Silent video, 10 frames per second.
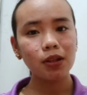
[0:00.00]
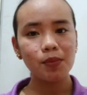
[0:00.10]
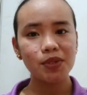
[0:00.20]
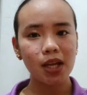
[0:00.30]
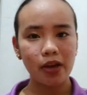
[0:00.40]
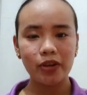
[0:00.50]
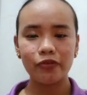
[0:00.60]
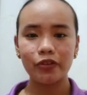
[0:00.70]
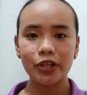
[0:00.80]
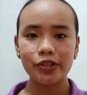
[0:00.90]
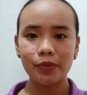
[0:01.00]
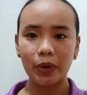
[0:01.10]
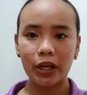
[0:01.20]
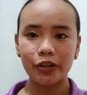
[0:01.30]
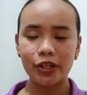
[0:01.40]
Tom's Cabin first
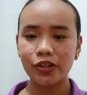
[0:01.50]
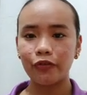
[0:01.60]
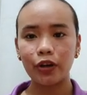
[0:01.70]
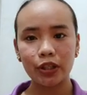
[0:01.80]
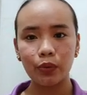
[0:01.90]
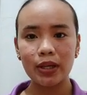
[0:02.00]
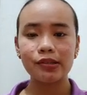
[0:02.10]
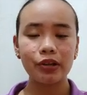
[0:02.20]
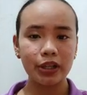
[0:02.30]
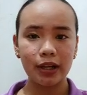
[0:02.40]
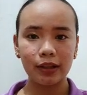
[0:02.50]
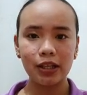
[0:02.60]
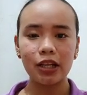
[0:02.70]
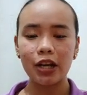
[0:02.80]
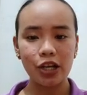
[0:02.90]
appeared as a 40-week serial
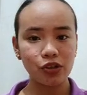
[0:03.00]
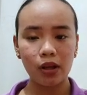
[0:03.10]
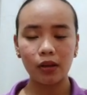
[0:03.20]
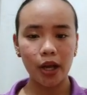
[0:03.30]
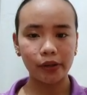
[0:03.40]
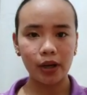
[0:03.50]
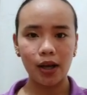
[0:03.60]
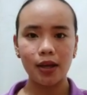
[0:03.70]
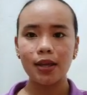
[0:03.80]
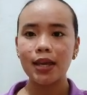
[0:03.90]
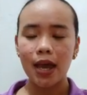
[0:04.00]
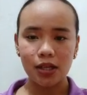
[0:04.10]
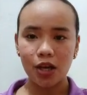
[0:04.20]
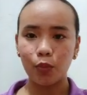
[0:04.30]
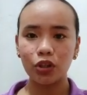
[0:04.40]
in the National Era,
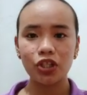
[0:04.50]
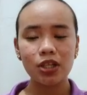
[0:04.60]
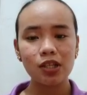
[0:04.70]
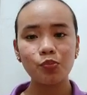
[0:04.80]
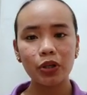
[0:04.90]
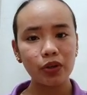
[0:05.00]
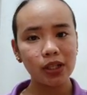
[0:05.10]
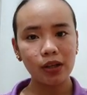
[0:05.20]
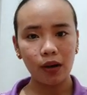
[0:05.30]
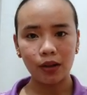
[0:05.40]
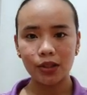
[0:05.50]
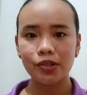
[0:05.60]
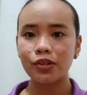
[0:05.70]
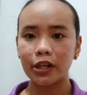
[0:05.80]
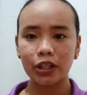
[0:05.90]
an abolitionist periodical
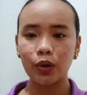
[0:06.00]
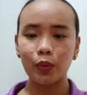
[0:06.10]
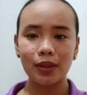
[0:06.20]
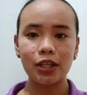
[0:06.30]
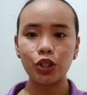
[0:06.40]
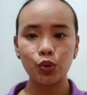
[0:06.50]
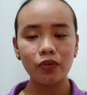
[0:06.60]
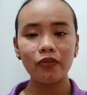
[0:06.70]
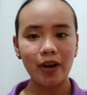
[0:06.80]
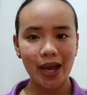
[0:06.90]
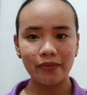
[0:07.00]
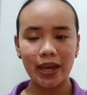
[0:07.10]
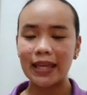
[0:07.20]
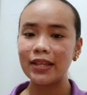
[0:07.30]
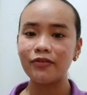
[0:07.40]
starting with the June 5,
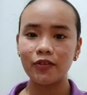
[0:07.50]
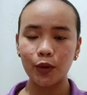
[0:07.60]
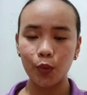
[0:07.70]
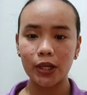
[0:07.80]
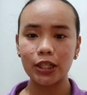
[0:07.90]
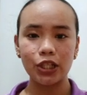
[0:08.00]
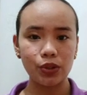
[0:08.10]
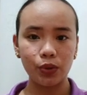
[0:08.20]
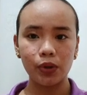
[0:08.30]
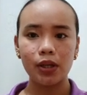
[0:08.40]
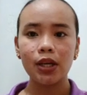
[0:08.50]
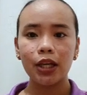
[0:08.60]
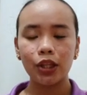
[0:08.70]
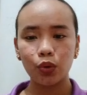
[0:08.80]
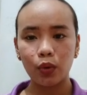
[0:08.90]
1851 issue.
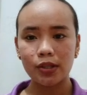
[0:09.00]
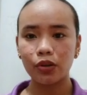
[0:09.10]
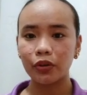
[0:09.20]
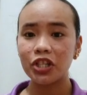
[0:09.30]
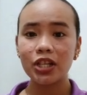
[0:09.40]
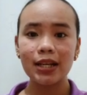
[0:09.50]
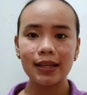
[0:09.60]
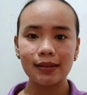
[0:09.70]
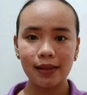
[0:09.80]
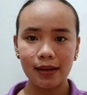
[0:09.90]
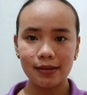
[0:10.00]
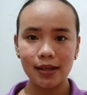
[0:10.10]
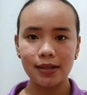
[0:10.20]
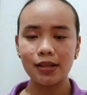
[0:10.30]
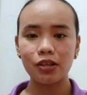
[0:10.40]
It was originally
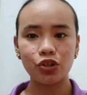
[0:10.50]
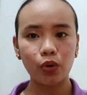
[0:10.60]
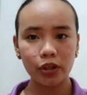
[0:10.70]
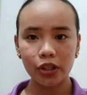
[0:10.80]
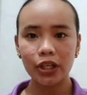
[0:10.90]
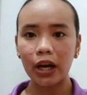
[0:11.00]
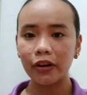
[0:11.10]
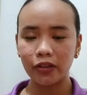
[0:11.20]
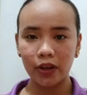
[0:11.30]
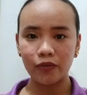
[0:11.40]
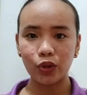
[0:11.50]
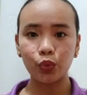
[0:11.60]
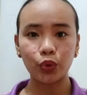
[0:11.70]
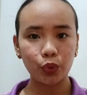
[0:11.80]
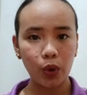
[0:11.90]
intended as a shorter narrative that
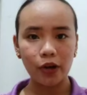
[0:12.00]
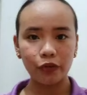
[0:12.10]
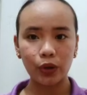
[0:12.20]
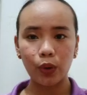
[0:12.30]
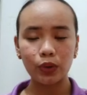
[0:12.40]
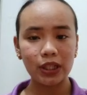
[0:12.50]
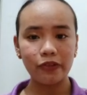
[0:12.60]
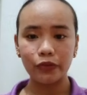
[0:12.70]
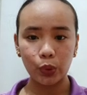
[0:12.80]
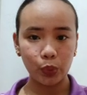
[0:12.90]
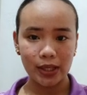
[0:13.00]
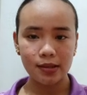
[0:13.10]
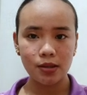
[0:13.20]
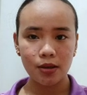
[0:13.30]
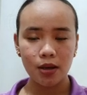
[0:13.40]
would run for only a few
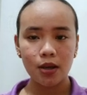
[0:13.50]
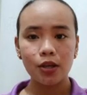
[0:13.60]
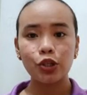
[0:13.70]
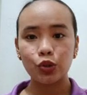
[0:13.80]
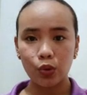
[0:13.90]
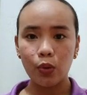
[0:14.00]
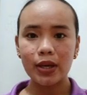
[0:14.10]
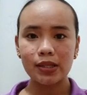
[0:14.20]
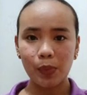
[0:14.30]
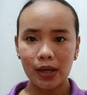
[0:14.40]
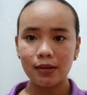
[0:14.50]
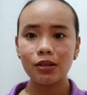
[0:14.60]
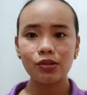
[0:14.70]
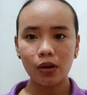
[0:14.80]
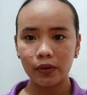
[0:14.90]
weeks. Stowe expanded
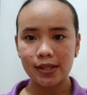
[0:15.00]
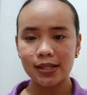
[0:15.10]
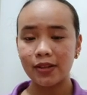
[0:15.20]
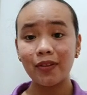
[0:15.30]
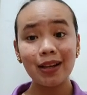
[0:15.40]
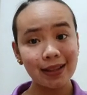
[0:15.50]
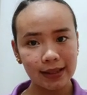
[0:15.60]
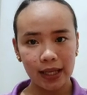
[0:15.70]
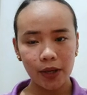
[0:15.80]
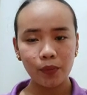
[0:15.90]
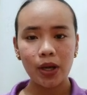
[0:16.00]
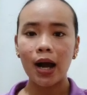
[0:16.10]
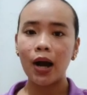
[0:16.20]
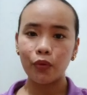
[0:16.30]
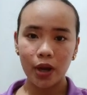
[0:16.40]
the story significantly,
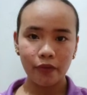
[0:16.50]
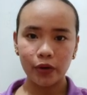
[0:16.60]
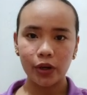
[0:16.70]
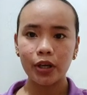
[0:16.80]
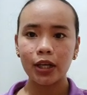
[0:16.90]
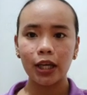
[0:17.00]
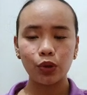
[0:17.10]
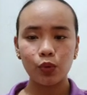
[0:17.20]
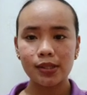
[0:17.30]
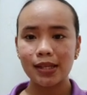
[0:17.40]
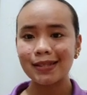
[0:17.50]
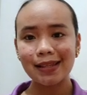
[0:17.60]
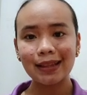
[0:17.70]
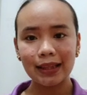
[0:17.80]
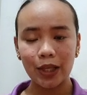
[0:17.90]
however, it was
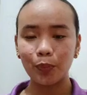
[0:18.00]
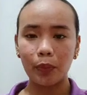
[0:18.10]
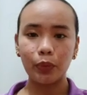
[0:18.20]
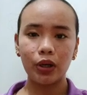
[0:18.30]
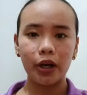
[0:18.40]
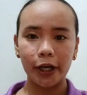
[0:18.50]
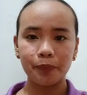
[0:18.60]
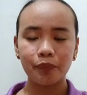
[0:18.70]
instantly popular,